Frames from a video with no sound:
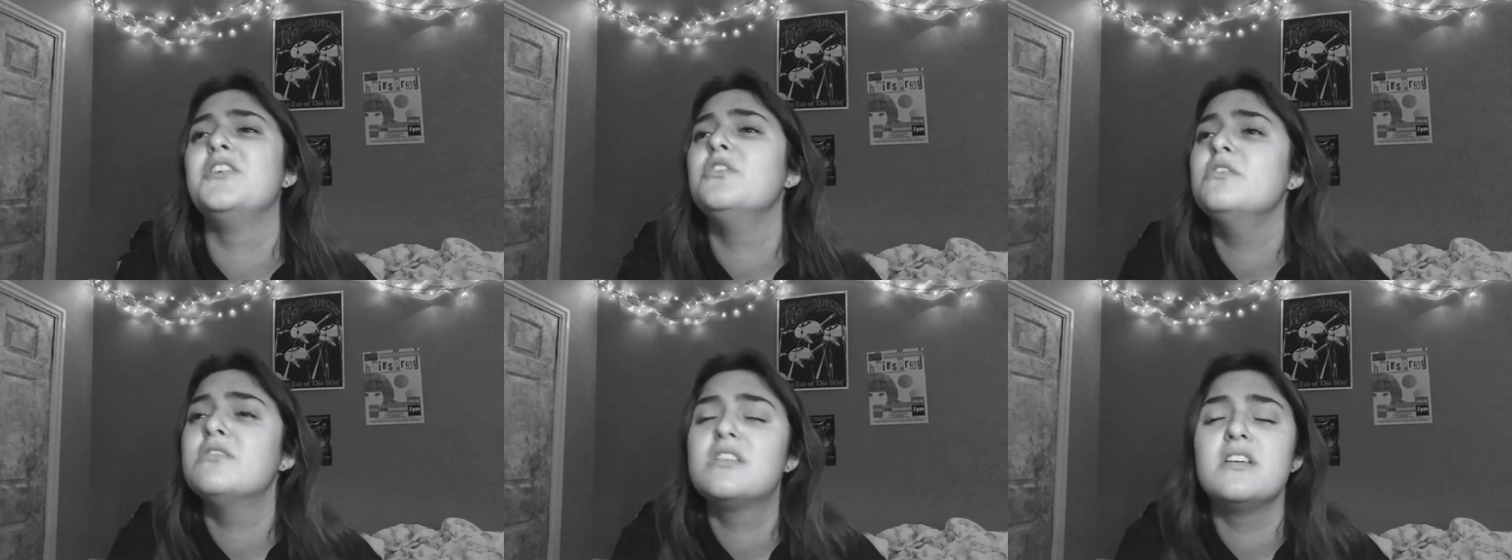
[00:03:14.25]

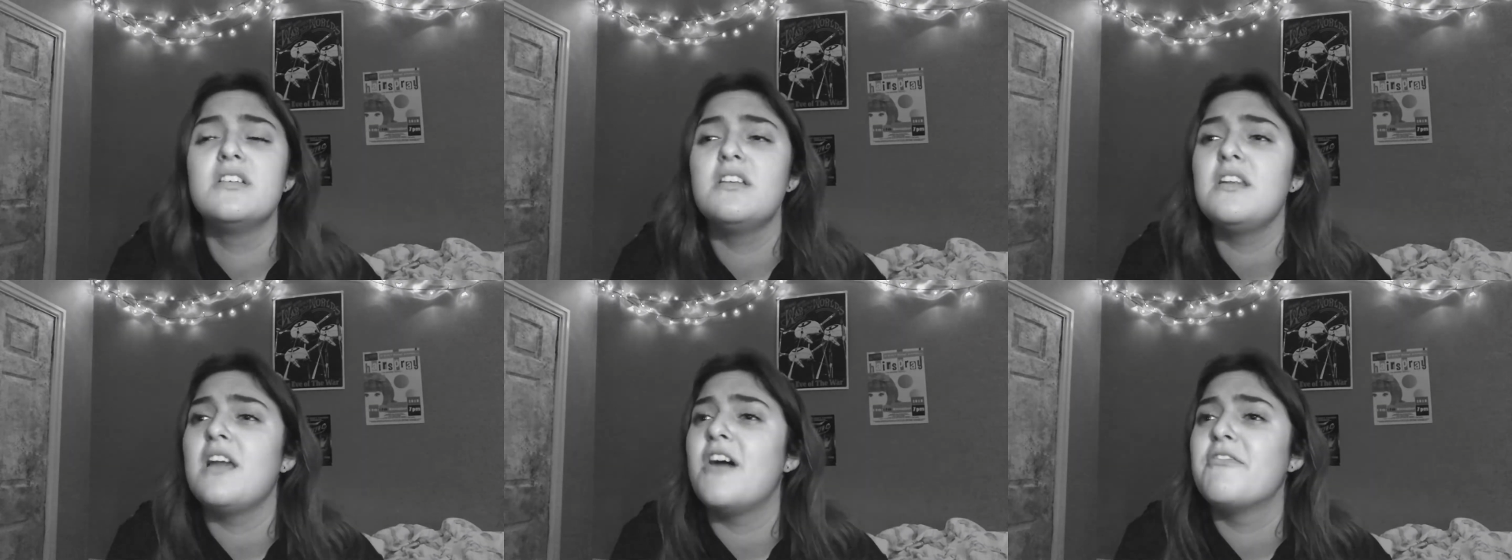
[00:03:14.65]
who
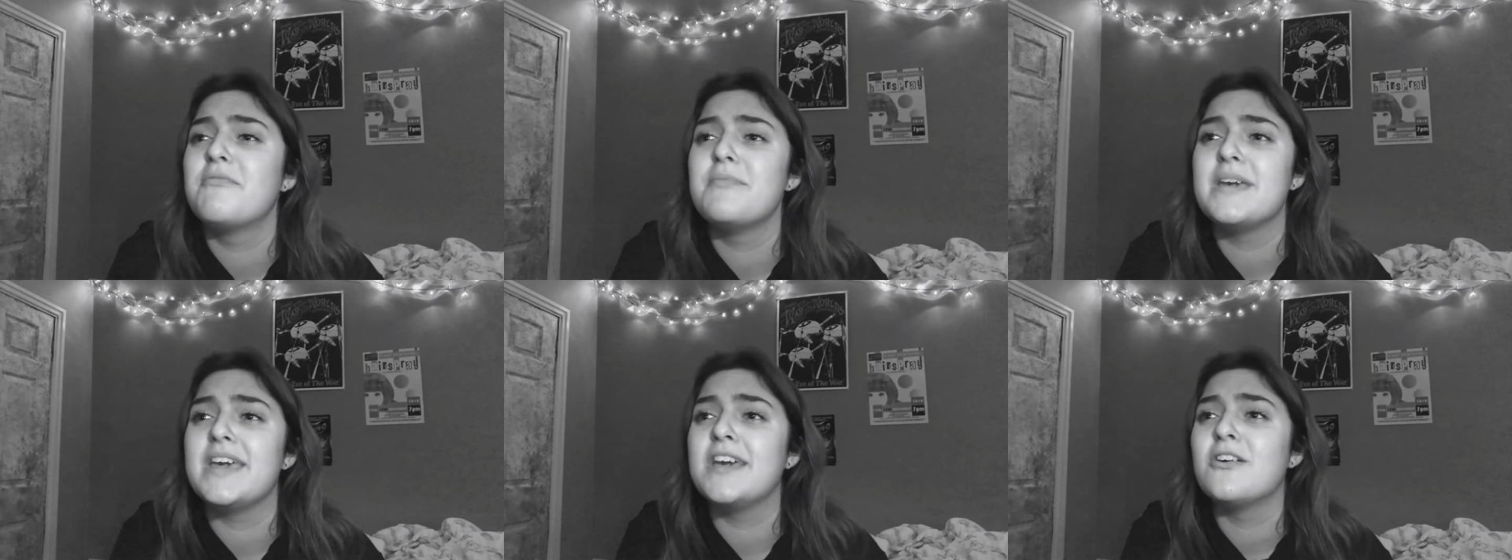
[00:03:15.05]
can
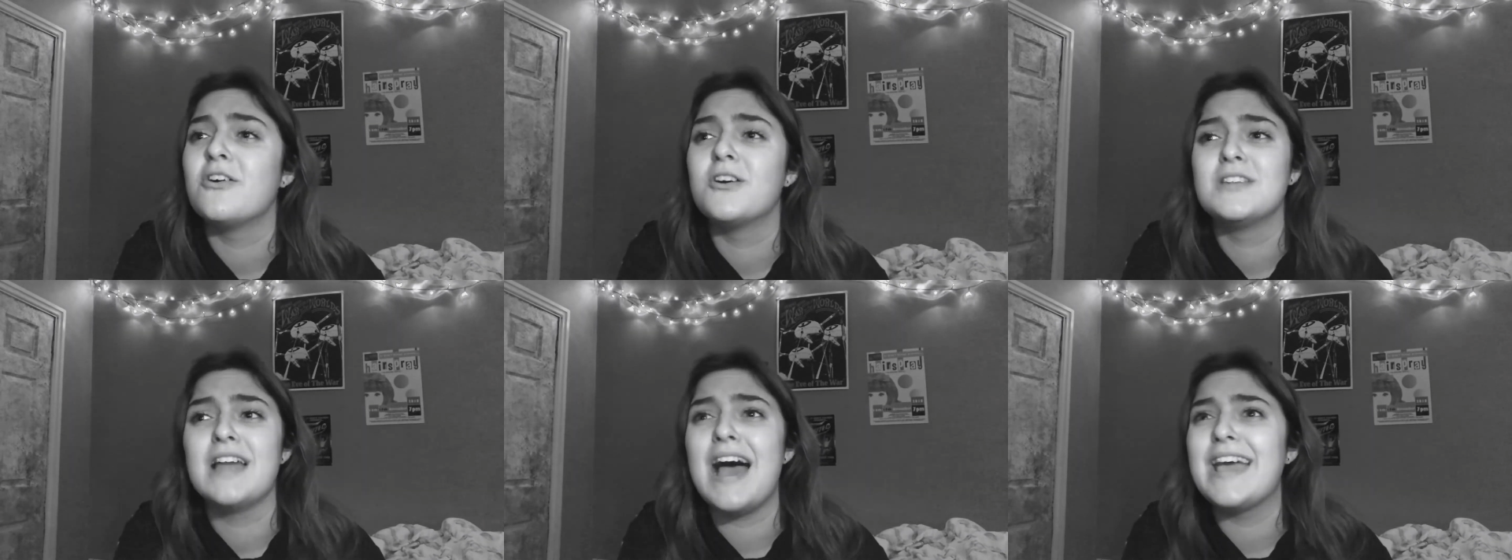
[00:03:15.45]
love me,
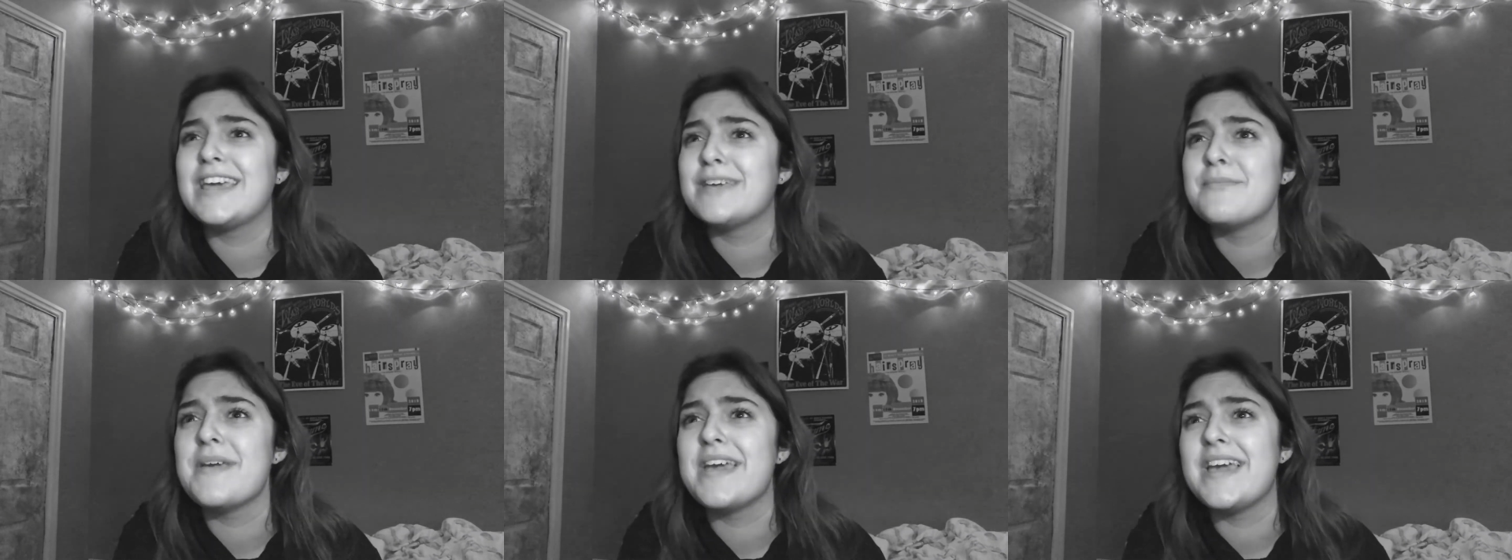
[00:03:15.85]
or
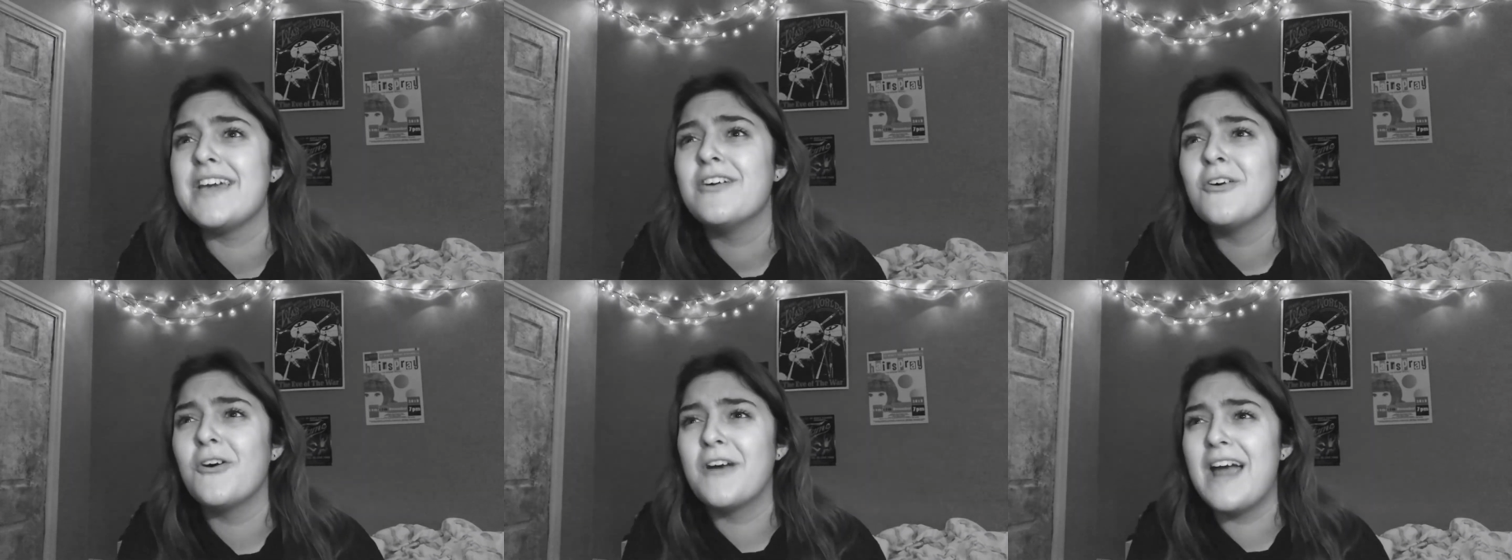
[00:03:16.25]
like
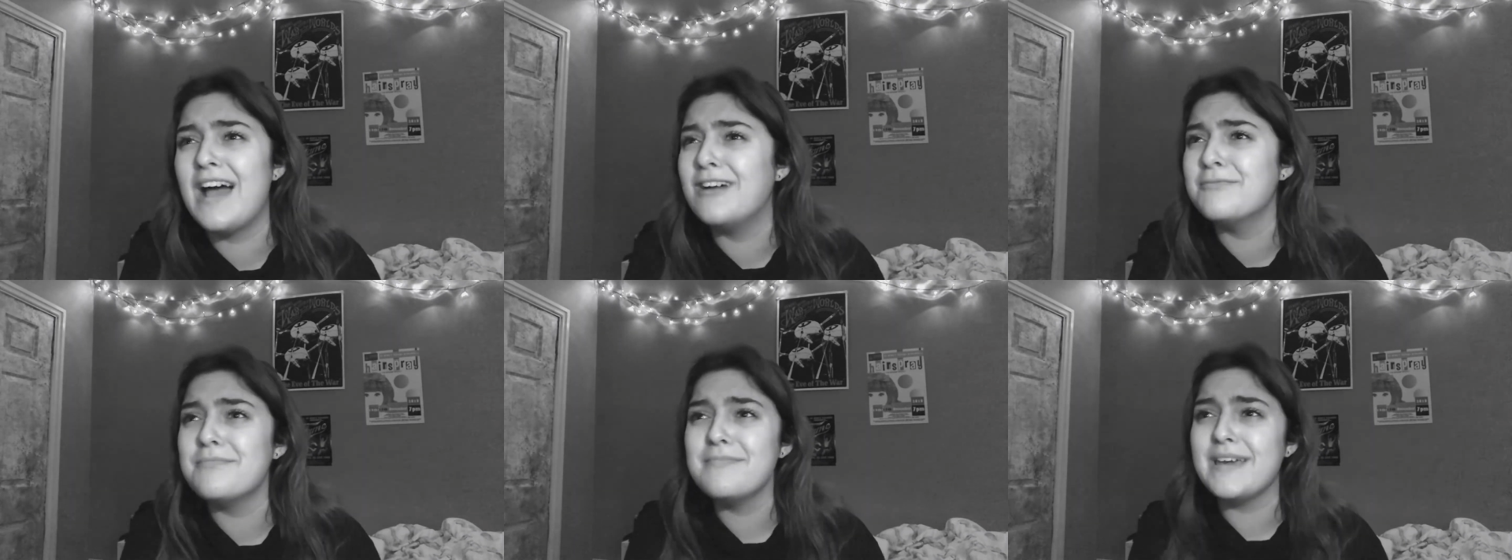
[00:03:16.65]
me, or
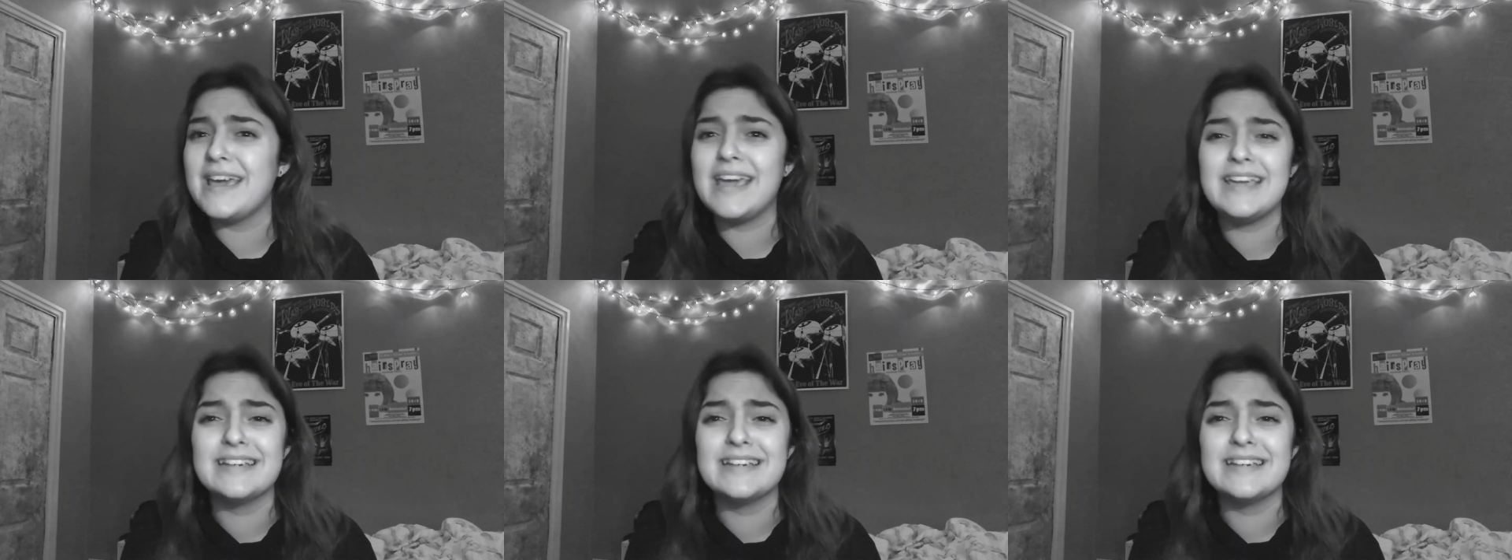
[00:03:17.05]
help me.